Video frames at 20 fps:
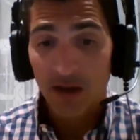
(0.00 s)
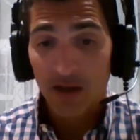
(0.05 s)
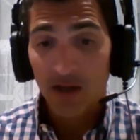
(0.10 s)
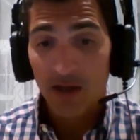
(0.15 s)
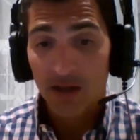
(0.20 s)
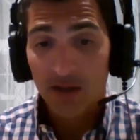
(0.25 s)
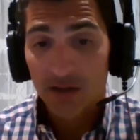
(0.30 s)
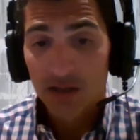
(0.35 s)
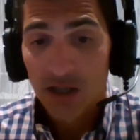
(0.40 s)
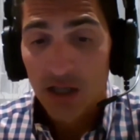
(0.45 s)

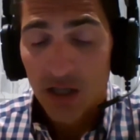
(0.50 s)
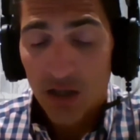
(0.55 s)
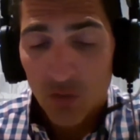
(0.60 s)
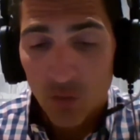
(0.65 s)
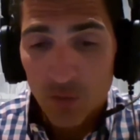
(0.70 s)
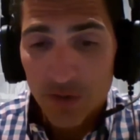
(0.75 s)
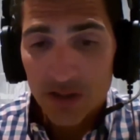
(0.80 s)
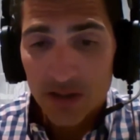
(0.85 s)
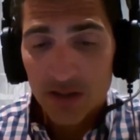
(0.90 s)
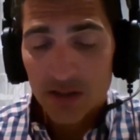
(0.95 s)

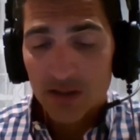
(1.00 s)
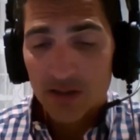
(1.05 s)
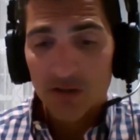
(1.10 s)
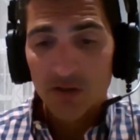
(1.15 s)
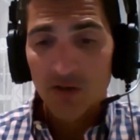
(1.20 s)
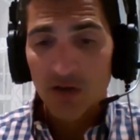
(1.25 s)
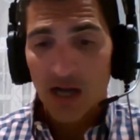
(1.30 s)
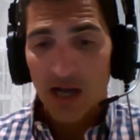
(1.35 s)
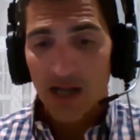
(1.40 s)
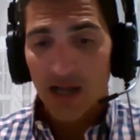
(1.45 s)

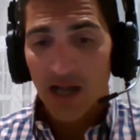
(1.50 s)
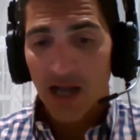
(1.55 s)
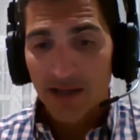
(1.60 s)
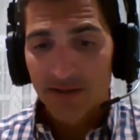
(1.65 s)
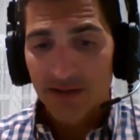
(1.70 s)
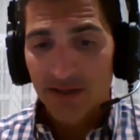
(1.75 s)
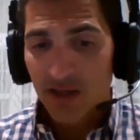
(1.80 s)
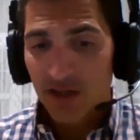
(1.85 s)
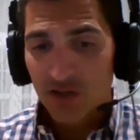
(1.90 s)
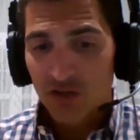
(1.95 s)
I
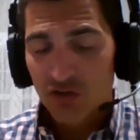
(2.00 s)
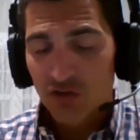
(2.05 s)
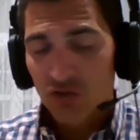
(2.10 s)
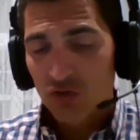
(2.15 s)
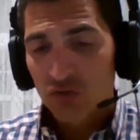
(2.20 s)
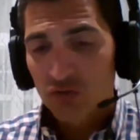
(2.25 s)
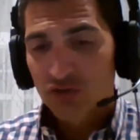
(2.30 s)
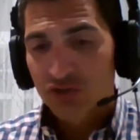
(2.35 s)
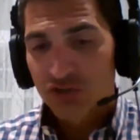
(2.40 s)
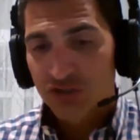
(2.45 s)
did a
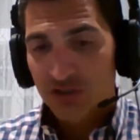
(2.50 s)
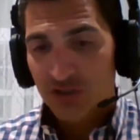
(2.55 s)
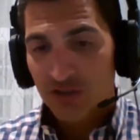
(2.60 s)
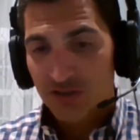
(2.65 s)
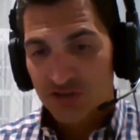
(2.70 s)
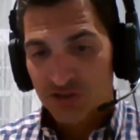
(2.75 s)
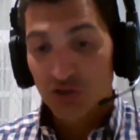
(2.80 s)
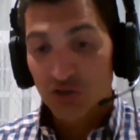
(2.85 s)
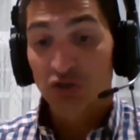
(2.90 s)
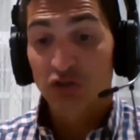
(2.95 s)
huge
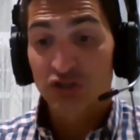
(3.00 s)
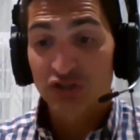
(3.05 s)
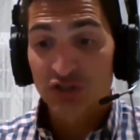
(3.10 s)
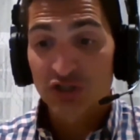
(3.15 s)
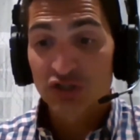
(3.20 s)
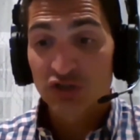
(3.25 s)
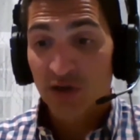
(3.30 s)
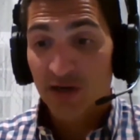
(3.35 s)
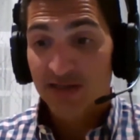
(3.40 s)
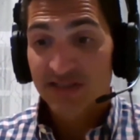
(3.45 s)
search
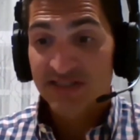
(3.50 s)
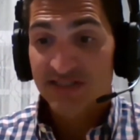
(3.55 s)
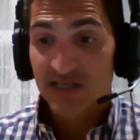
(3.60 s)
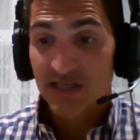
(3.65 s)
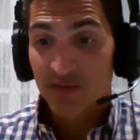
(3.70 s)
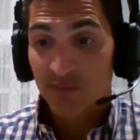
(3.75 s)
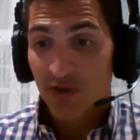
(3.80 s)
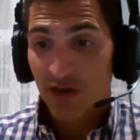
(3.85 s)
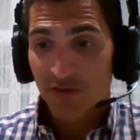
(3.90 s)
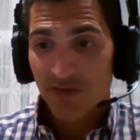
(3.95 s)
to try to
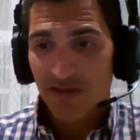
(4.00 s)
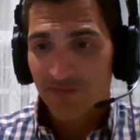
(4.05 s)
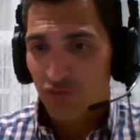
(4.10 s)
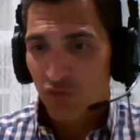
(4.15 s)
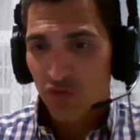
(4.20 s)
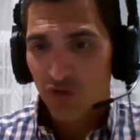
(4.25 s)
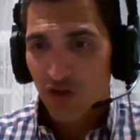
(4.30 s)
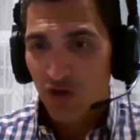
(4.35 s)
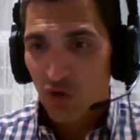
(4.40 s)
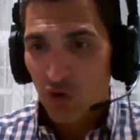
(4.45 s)
see, because
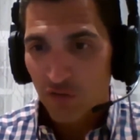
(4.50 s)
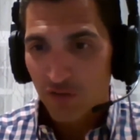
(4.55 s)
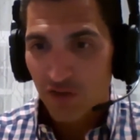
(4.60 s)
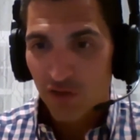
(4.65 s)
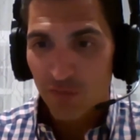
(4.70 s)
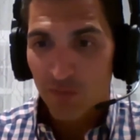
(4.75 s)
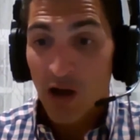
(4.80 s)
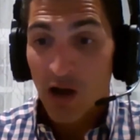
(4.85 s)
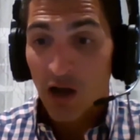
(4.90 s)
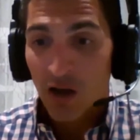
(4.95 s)
after seeing all
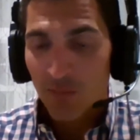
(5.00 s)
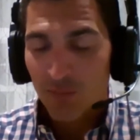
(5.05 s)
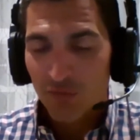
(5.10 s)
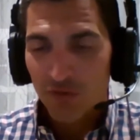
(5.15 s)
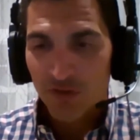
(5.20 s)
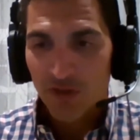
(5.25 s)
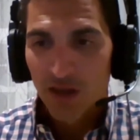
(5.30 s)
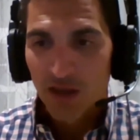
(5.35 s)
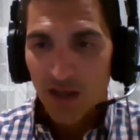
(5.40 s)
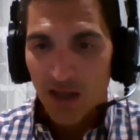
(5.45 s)
these
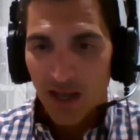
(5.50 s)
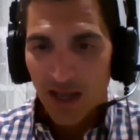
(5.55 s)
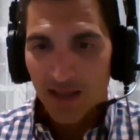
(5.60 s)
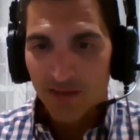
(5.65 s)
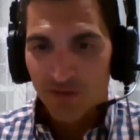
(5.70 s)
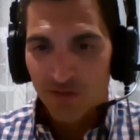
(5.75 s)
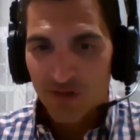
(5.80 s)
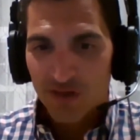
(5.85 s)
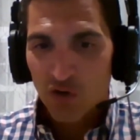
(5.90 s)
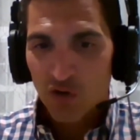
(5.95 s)
moms
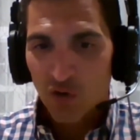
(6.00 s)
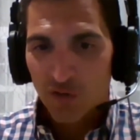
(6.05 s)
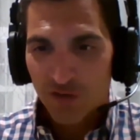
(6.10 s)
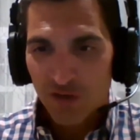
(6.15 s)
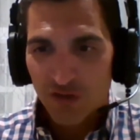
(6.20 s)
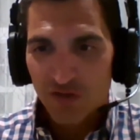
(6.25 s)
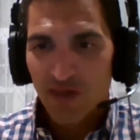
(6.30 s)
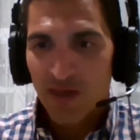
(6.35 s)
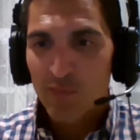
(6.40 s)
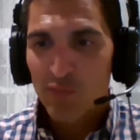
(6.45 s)
and seeing all
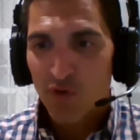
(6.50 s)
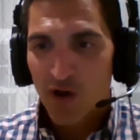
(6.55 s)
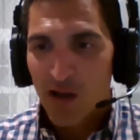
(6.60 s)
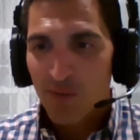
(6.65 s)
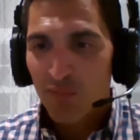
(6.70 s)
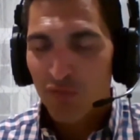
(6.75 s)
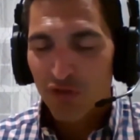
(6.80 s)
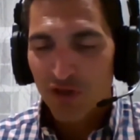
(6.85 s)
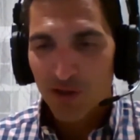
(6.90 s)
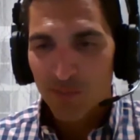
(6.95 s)
these same
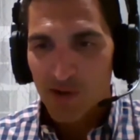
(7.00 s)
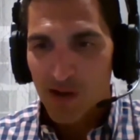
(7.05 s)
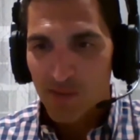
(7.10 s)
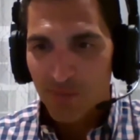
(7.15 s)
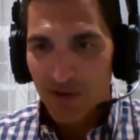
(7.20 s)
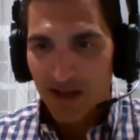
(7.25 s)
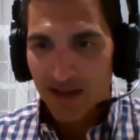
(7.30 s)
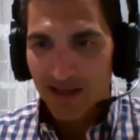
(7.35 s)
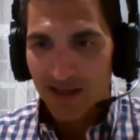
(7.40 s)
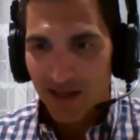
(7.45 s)
problems come up,
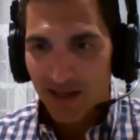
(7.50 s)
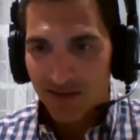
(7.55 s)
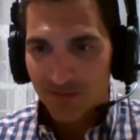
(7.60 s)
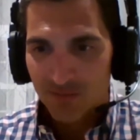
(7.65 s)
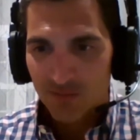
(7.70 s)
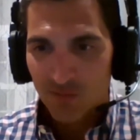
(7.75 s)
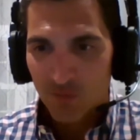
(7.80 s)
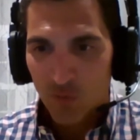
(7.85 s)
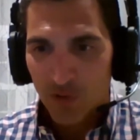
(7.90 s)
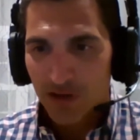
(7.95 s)
I
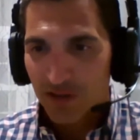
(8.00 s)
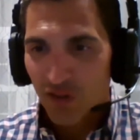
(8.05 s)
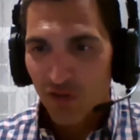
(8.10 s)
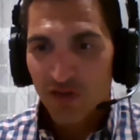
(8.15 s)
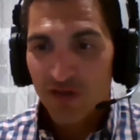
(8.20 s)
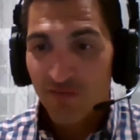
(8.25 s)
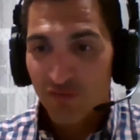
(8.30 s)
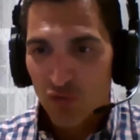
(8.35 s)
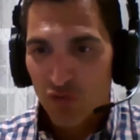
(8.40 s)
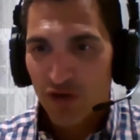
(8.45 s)
wanted to
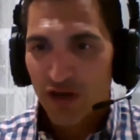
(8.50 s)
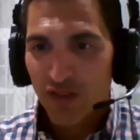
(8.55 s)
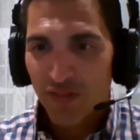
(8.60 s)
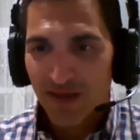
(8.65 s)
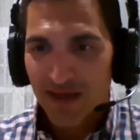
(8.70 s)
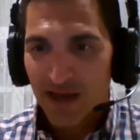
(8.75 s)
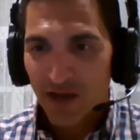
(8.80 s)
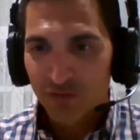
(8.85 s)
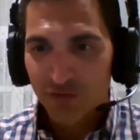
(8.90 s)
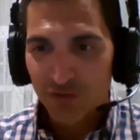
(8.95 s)
see if there was
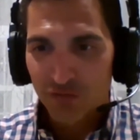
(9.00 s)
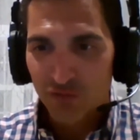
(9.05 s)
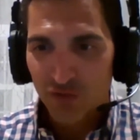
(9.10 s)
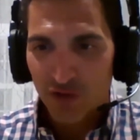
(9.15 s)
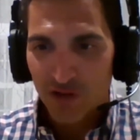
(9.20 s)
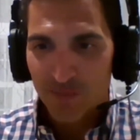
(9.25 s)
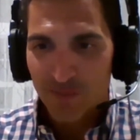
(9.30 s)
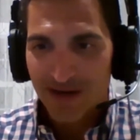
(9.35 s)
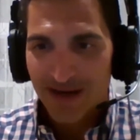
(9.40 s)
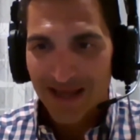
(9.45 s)
anything out there for
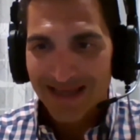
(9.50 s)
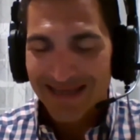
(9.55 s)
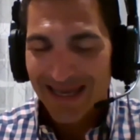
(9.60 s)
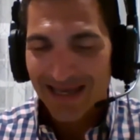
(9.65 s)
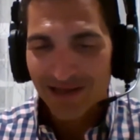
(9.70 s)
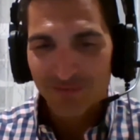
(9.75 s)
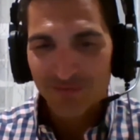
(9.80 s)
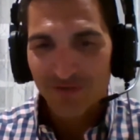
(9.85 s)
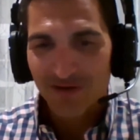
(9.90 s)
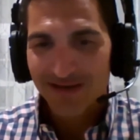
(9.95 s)
them, and I
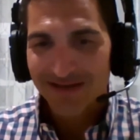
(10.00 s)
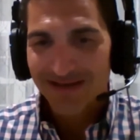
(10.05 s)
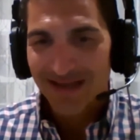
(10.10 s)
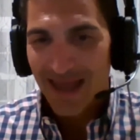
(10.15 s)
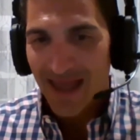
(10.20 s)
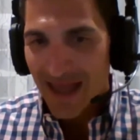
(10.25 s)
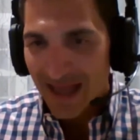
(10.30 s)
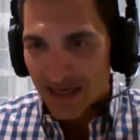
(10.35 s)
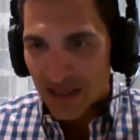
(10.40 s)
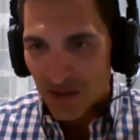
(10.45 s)
can't find
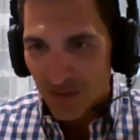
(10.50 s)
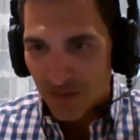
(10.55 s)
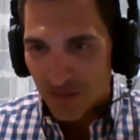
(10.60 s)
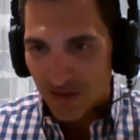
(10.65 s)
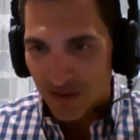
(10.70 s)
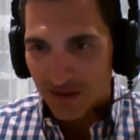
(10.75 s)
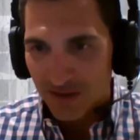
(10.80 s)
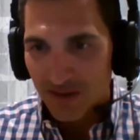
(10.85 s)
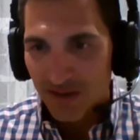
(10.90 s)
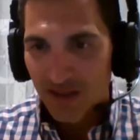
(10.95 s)

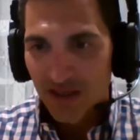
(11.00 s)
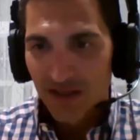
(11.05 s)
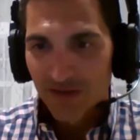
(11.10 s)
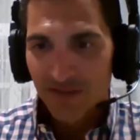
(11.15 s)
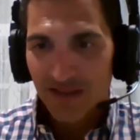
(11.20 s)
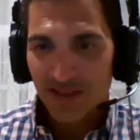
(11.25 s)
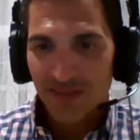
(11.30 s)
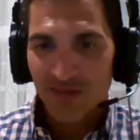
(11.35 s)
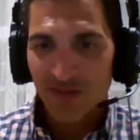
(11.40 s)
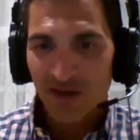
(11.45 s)
anything
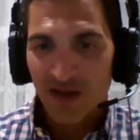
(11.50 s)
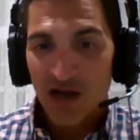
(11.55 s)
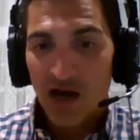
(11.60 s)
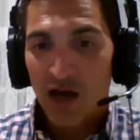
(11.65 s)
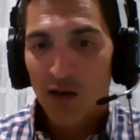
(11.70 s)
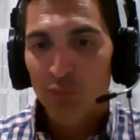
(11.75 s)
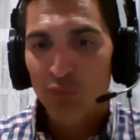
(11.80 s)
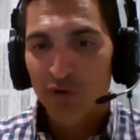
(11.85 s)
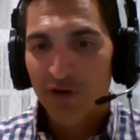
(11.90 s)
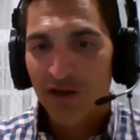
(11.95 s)
that's a
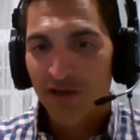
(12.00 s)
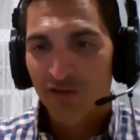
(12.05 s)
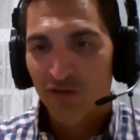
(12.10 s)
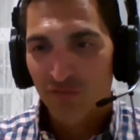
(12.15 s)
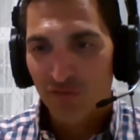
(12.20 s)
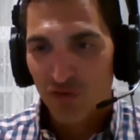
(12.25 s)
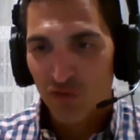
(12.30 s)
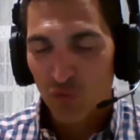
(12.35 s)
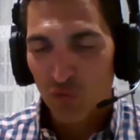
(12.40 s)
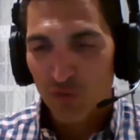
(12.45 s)

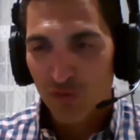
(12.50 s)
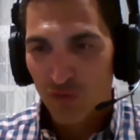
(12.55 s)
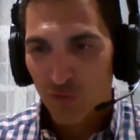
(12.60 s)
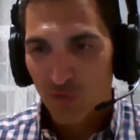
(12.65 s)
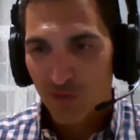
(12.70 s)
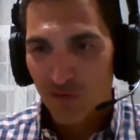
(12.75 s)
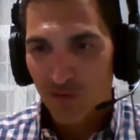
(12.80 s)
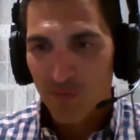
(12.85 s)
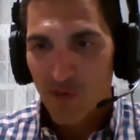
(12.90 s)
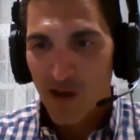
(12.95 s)
comprehensive source
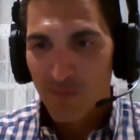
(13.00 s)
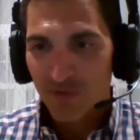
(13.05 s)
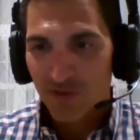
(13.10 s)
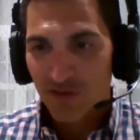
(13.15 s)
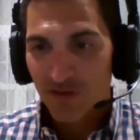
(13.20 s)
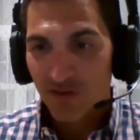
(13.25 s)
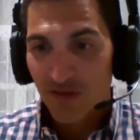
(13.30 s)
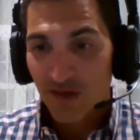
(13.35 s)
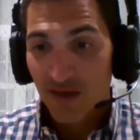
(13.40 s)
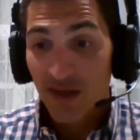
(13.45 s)
where these moms
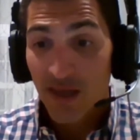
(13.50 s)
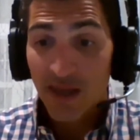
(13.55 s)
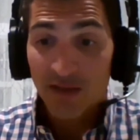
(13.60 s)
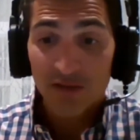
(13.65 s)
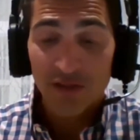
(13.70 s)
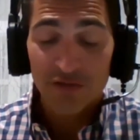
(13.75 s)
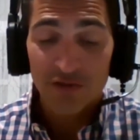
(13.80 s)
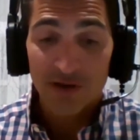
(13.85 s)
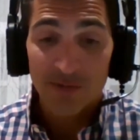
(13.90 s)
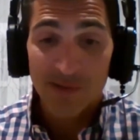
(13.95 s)
can say, "Hey,
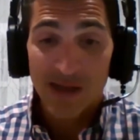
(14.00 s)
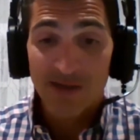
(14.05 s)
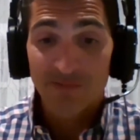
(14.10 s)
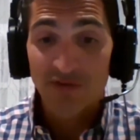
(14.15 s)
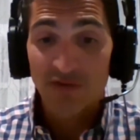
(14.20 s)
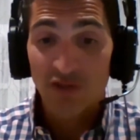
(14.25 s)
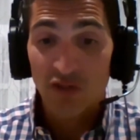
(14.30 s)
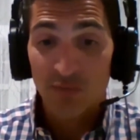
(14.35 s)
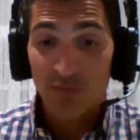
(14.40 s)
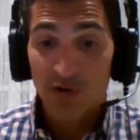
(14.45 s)
listen, I'm
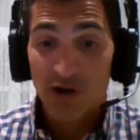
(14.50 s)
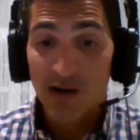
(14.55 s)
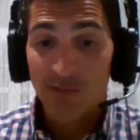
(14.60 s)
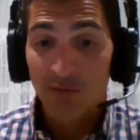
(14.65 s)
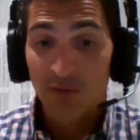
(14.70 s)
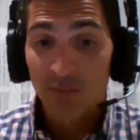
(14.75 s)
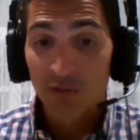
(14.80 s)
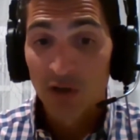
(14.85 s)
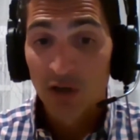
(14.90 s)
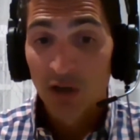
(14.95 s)
having this
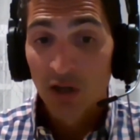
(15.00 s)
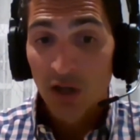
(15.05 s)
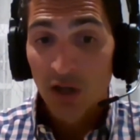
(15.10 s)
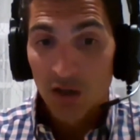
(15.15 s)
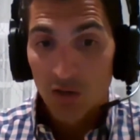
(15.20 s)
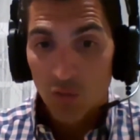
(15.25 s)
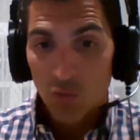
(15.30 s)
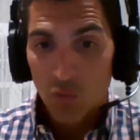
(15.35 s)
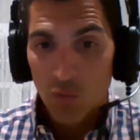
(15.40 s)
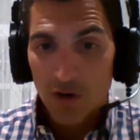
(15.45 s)
problem.
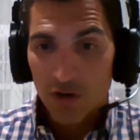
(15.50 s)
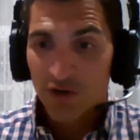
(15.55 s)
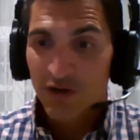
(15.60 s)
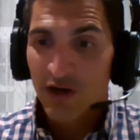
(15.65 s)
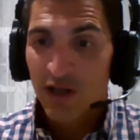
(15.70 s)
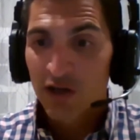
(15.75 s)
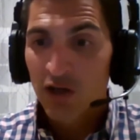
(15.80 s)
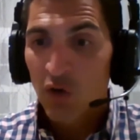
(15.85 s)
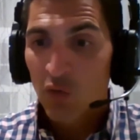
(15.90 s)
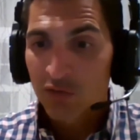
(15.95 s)
Where can
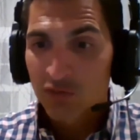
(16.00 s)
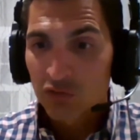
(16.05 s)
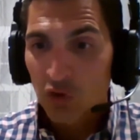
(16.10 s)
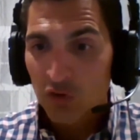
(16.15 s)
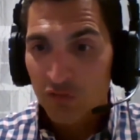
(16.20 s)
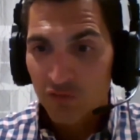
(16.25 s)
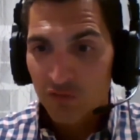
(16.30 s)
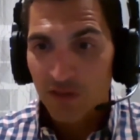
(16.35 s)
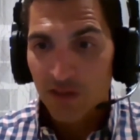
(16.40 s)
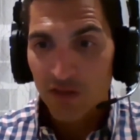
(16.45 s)
I go and
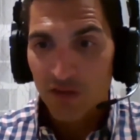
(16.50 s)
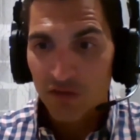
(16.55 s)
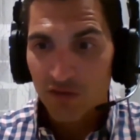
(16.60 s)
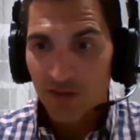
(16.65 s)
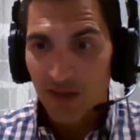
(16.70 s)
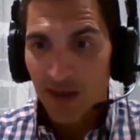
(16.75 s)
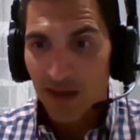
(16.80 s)
look for this?"